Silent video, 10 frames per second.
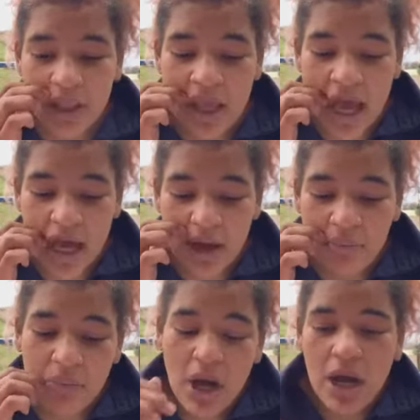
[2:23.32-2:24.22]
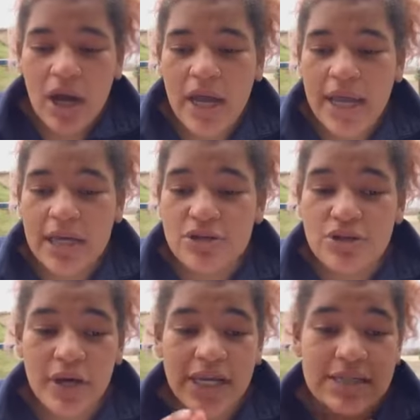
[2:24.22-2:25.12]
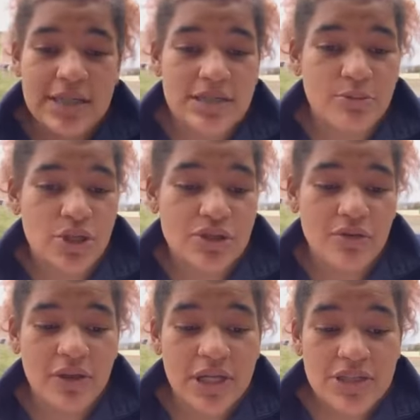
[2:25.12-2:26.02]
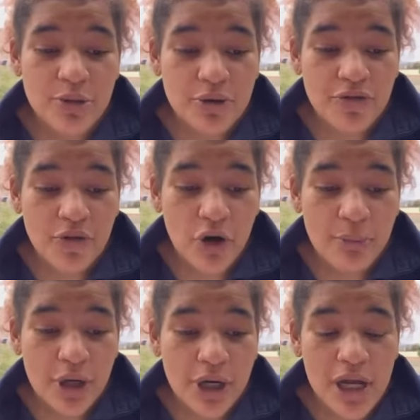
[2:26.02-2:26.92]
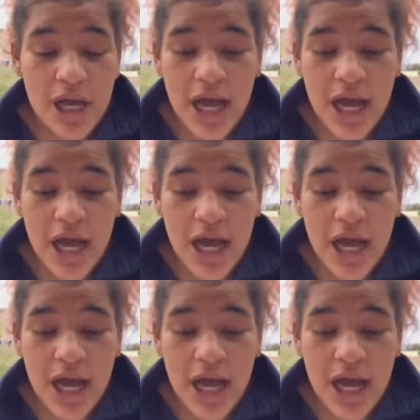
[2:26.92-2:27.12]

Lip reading: I trained as a musical theatre performer,